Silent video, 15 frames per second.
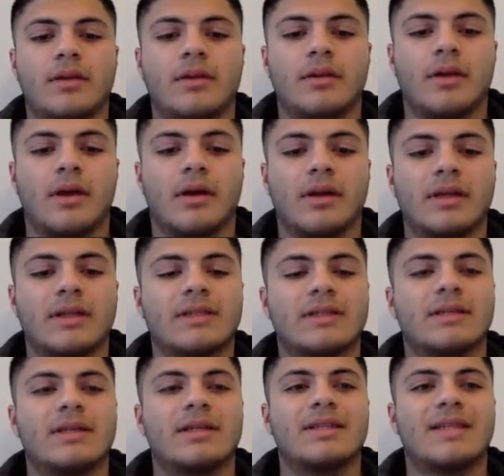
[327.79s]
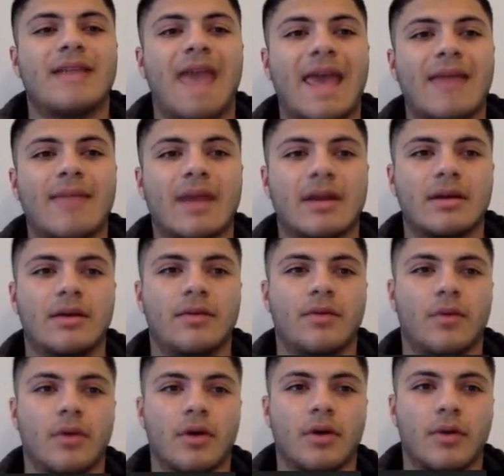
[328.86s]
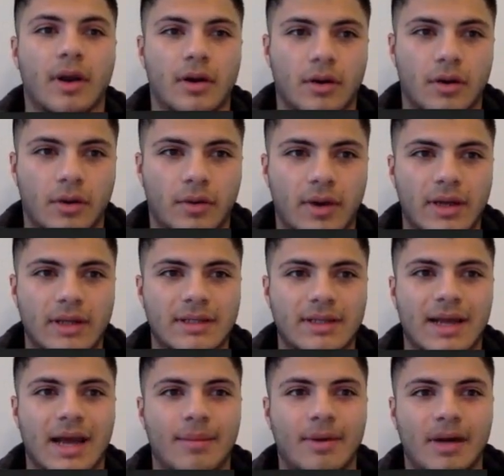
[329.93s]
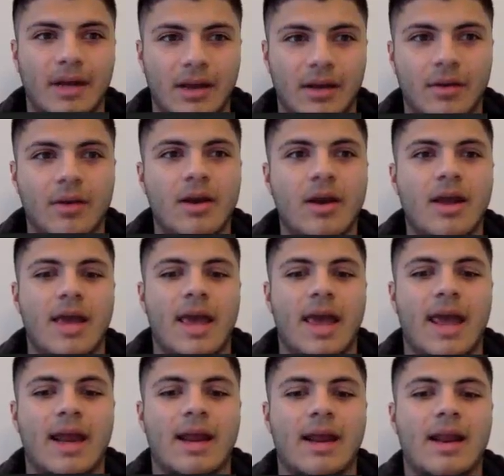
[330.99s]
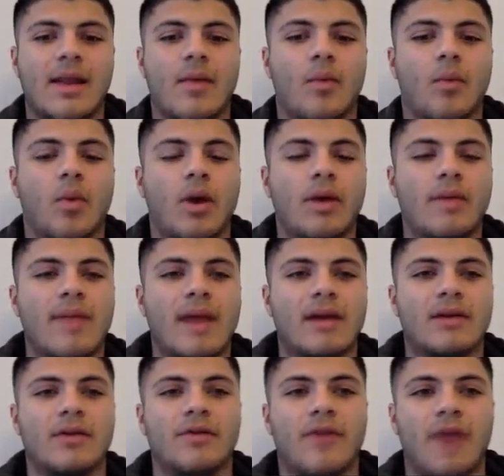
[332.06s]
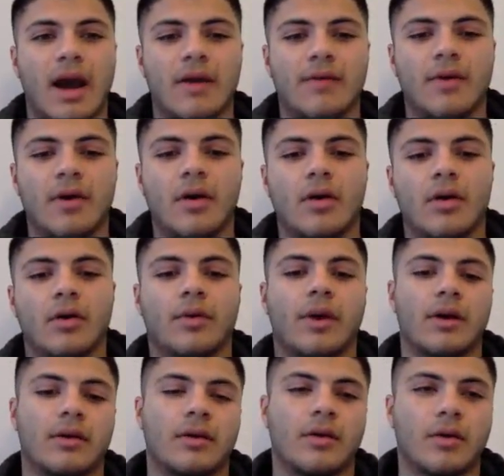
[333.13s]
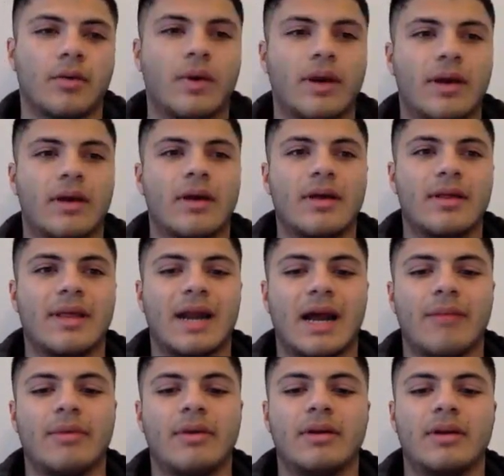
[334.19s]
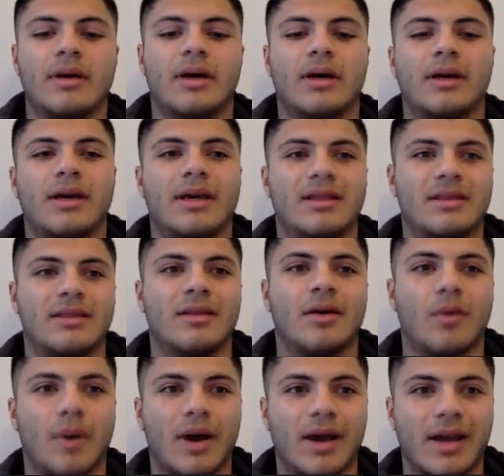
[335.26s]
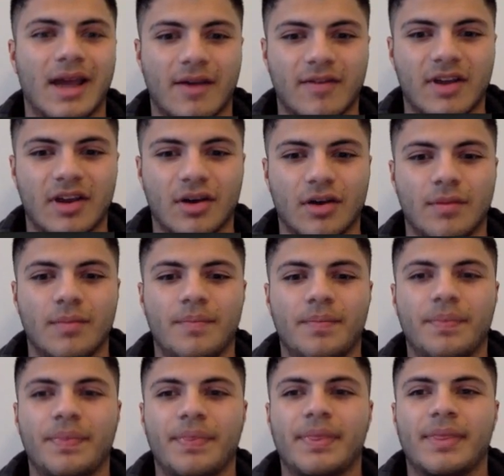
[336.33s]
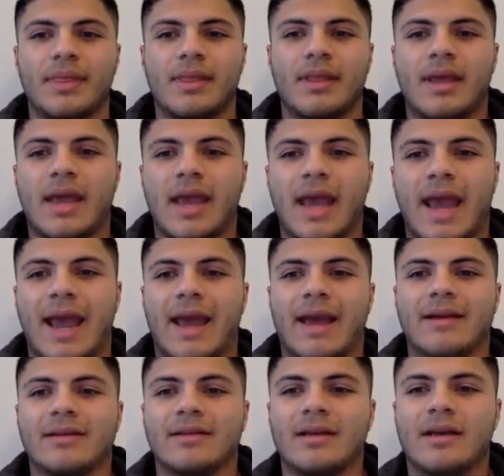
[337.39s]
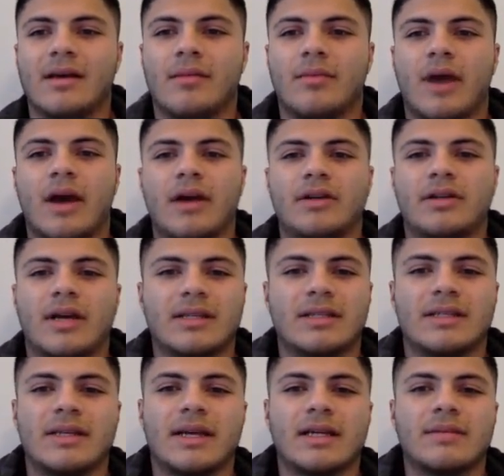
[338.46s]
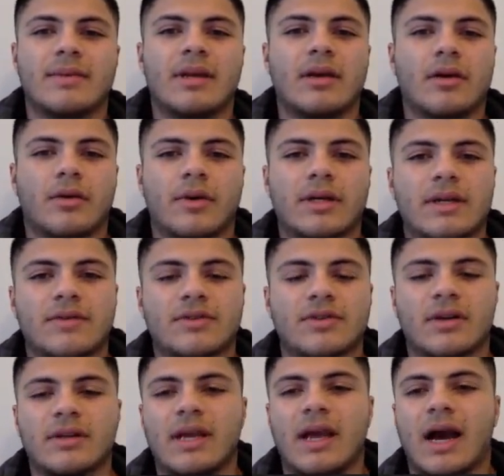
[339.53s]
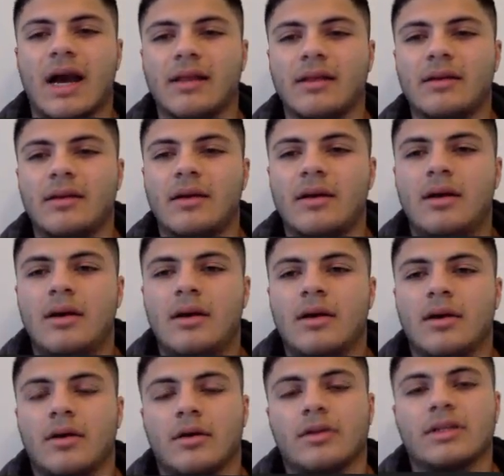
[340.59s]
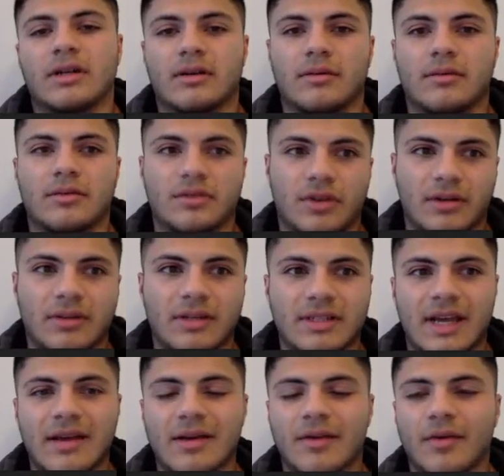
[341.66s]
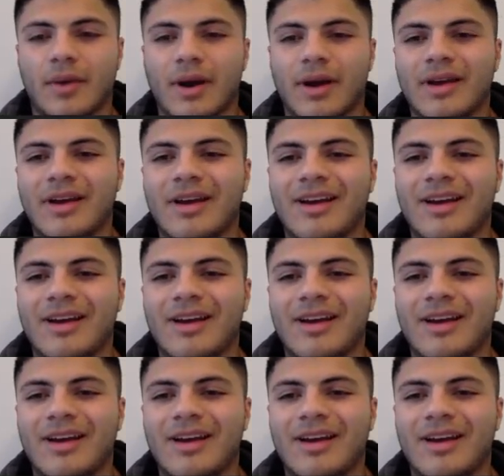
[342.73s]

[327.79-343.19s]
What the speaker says: there are at least 10 magnitude 4 or greater earthquakes that happen a year, and one magnitude 5 or greater earthquake that happen in Hawaii every year. And prior to 2006, many earthquakes have struck the island or struck the state of Hawaii.